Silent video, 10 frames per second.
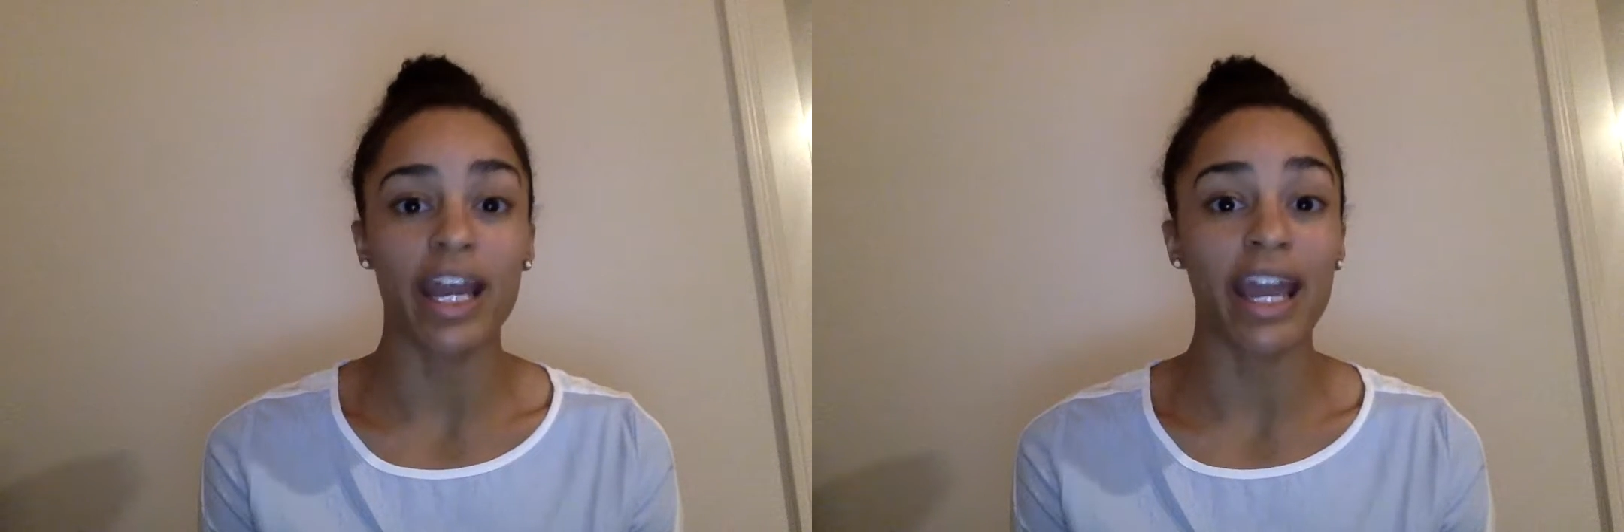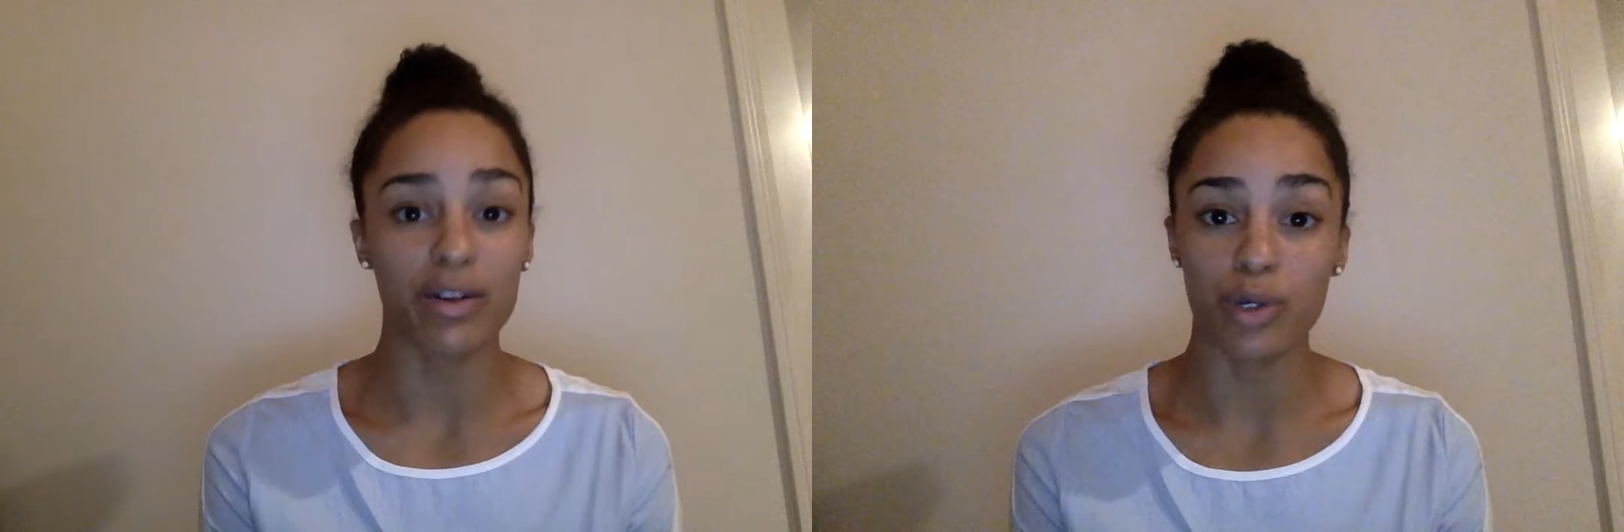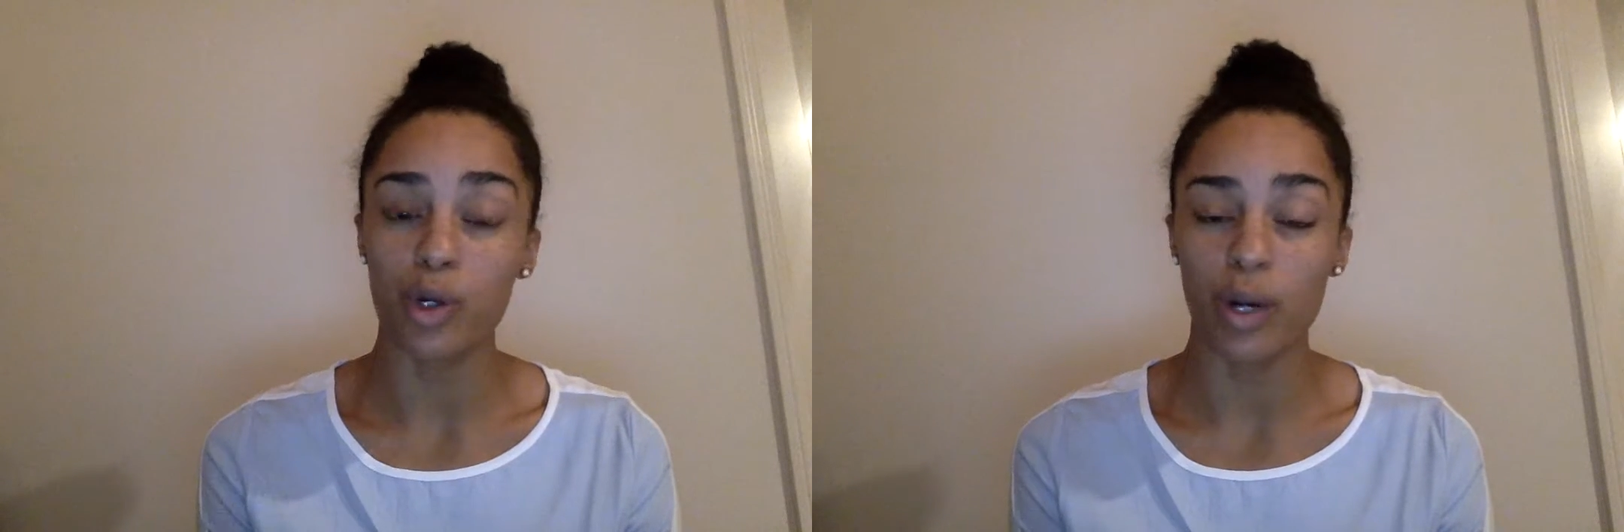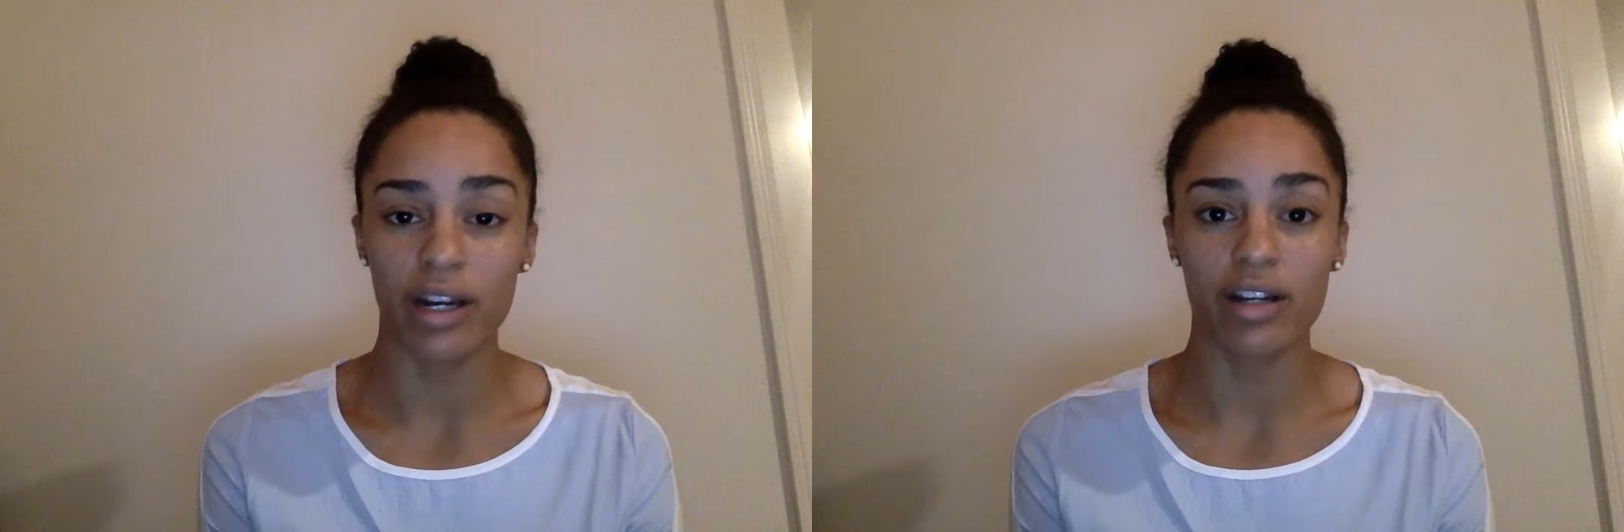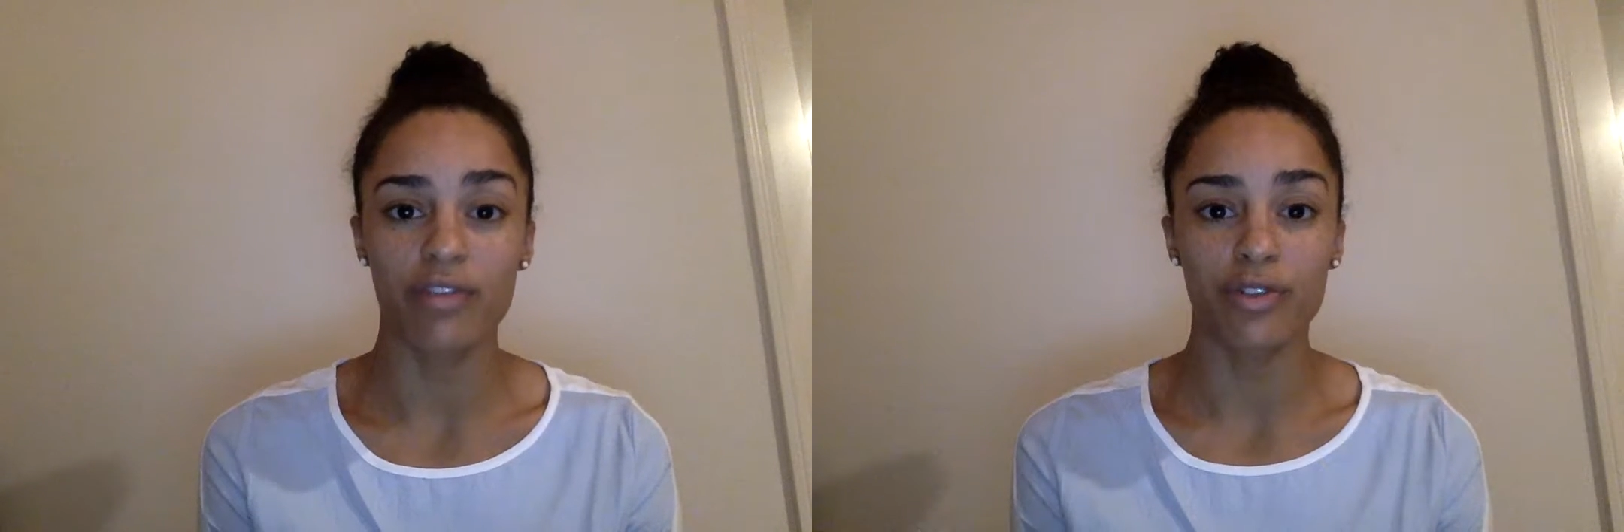and
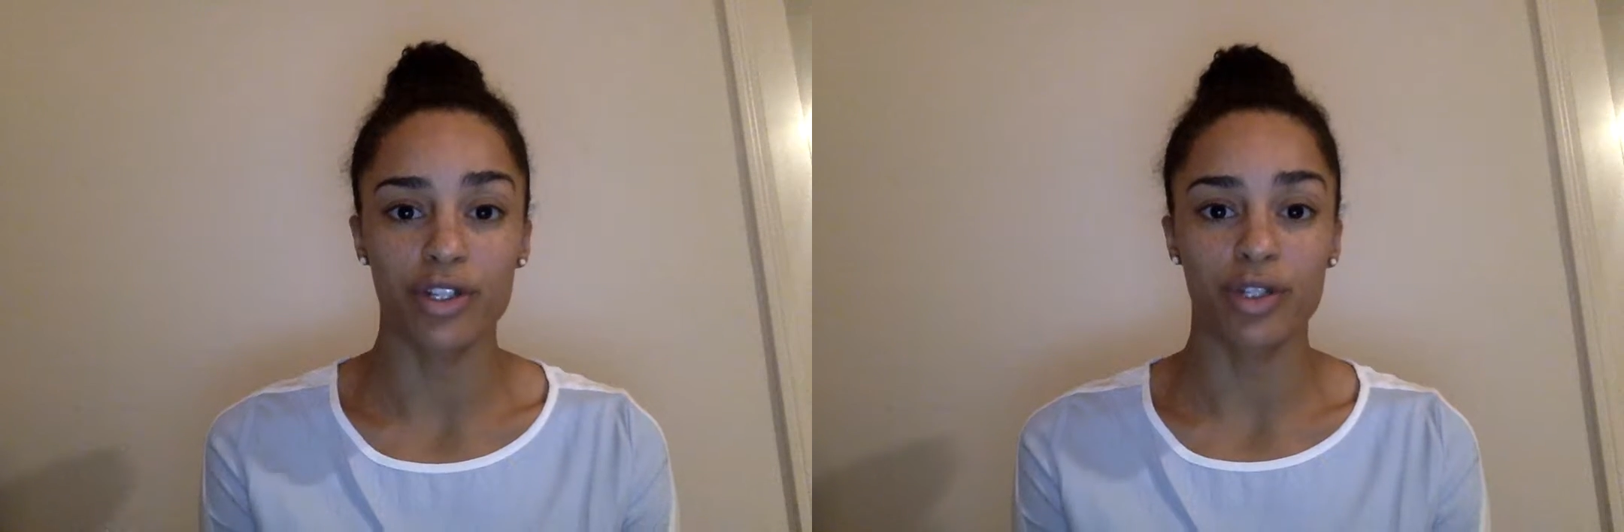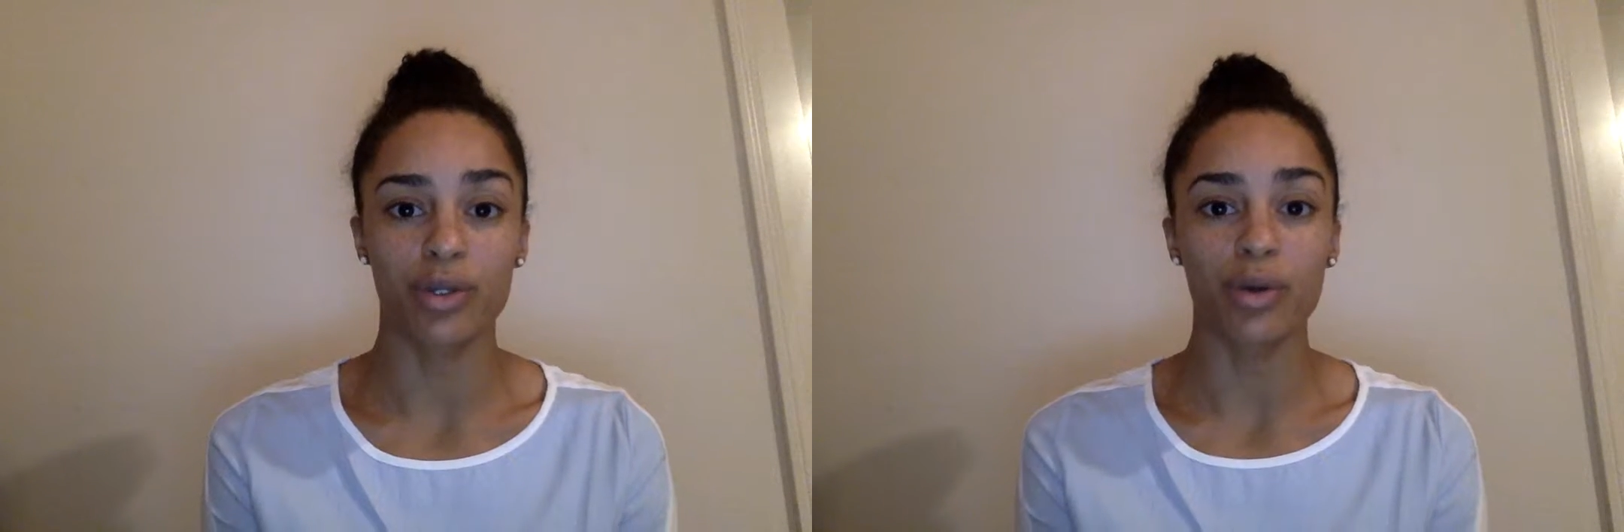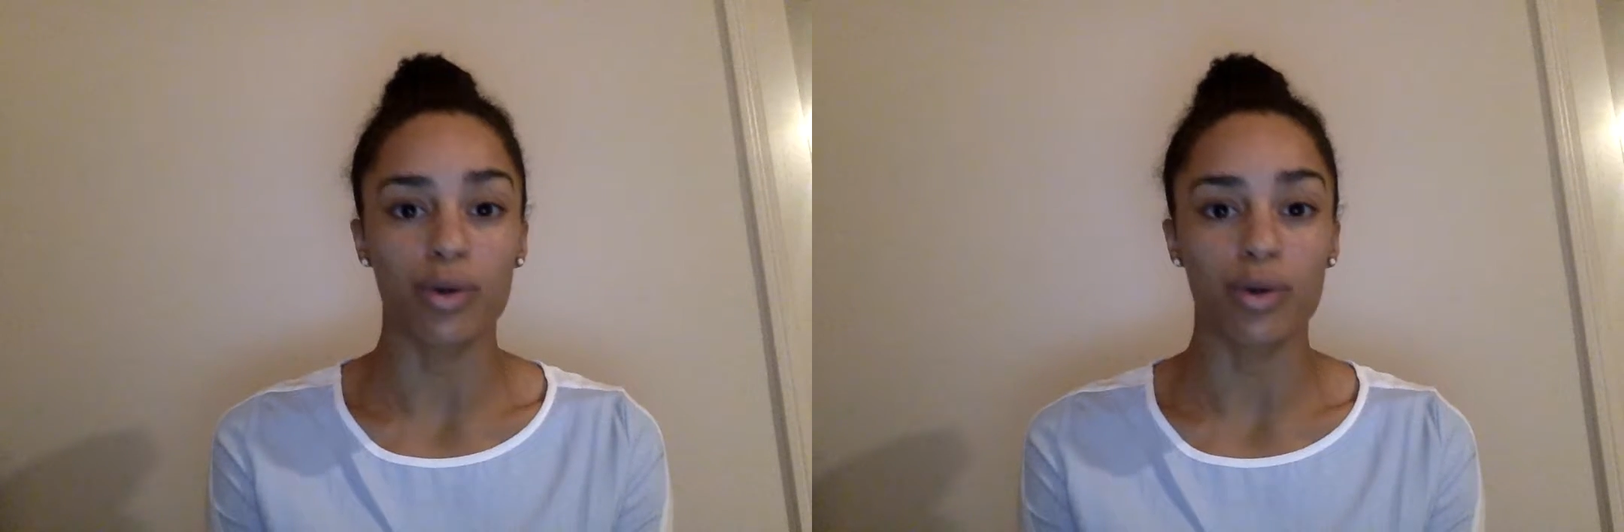required for you in